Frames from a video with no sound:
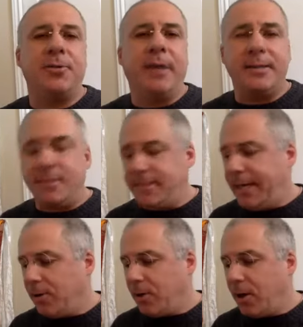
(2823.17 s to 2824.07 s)
We can
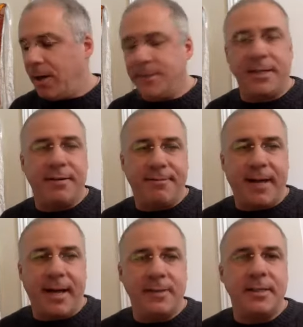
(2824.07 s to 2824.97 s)
see how cause and
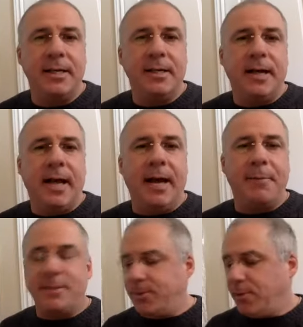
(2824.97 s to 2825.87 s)
effect
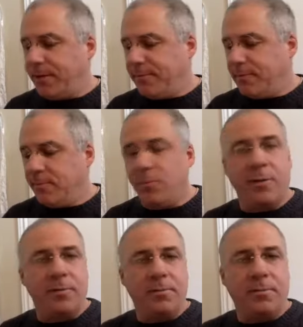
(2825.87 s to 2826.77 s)
happens sort of
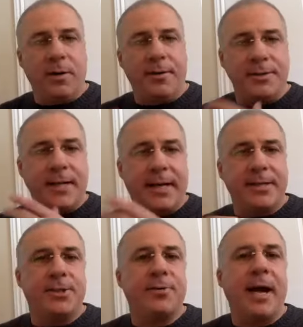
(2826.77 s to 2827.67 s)
where there's like a
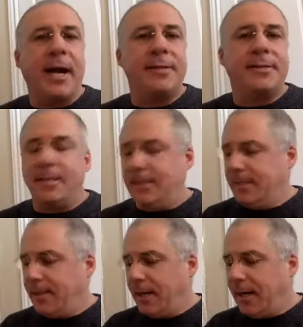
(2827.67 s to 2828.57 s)
direct
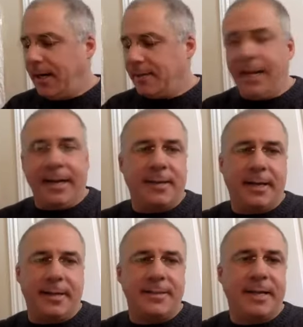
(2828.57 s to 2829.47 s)
link.
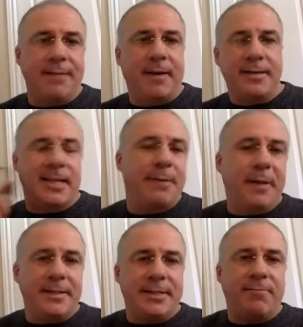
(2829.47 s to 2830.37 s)
Like, let's say if I slap
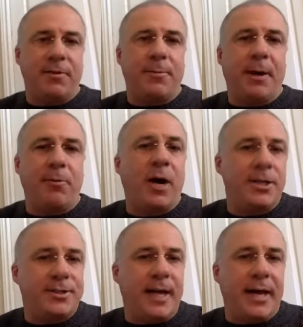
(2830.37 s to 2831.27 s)
myself with my
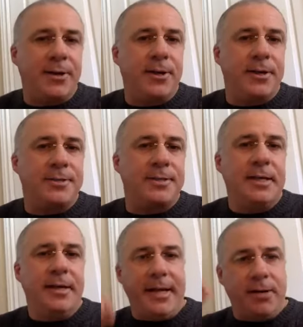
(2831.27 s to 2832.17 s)
watch, that hurts,
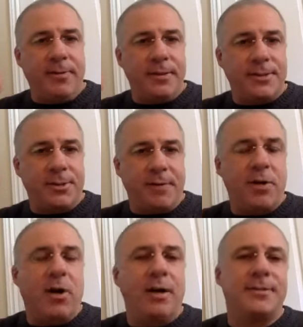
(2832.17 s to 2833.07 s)
you know, that sort
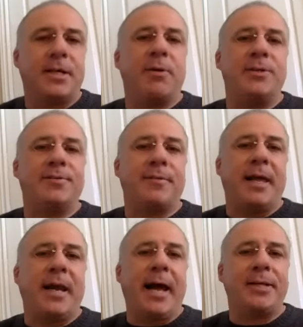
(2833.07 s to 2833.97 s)
of consequence from
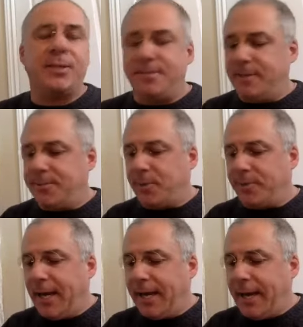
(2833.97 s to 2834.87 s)
that action is visible
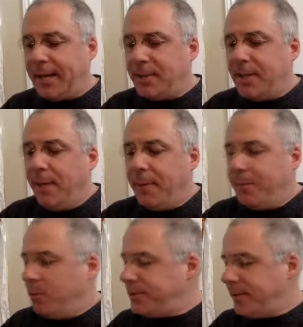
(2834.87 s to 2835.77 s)
in that case. But
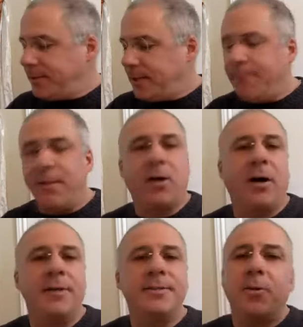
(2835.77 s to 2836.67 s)
most of the time, the
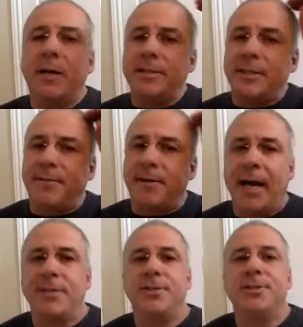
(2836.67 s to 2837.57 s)
consequences of our
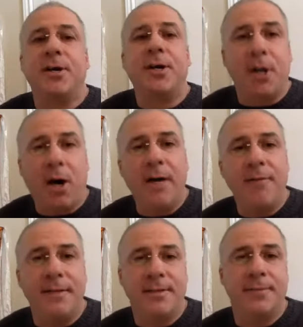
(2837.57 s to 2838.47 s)
actions are
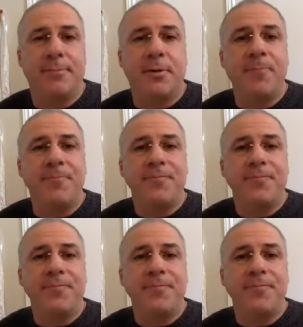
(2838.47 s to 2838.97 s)
not visible.